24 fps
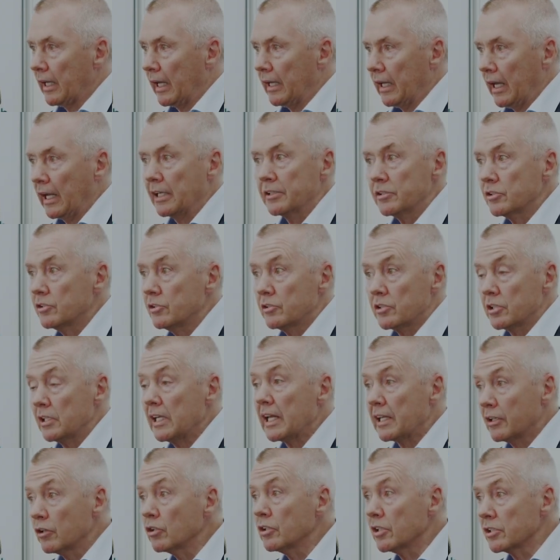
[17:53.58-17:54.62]
And to
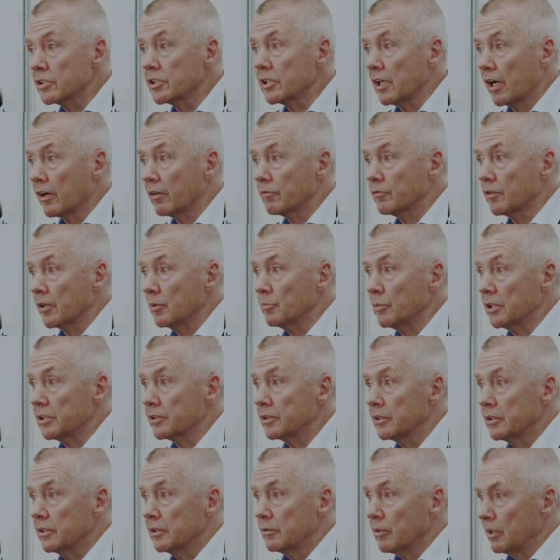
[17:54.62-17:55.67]
let others learn from
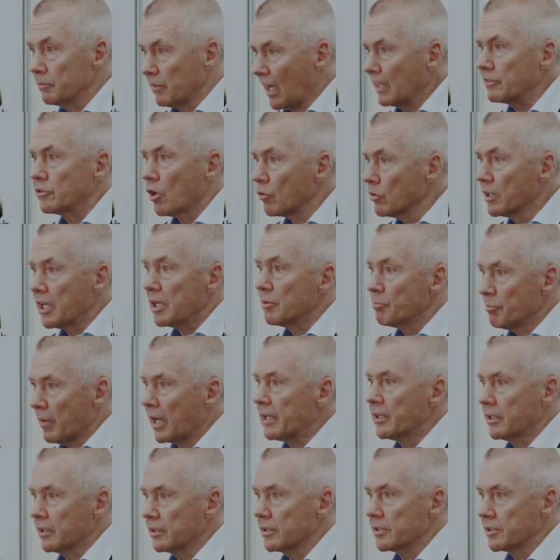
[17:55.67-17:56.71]
it. And don't keep
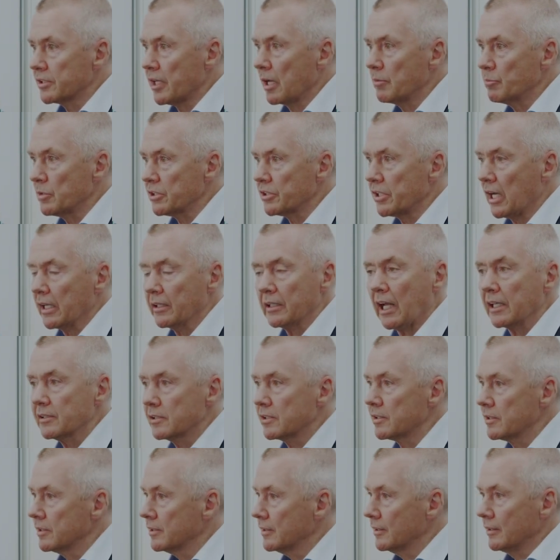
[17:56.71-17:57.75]
making the same mistake.
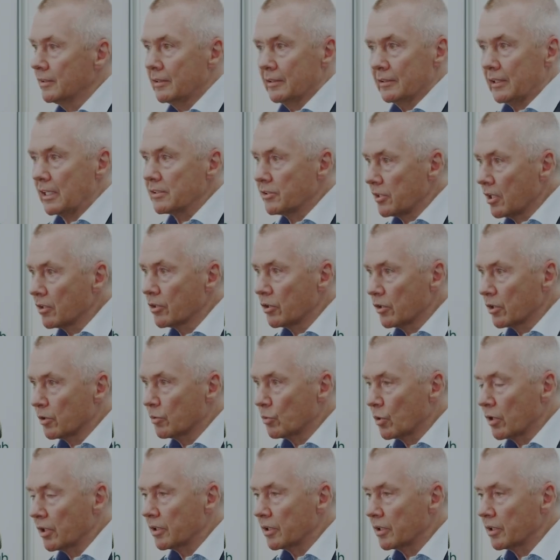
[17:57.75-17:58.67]
That's not going to work.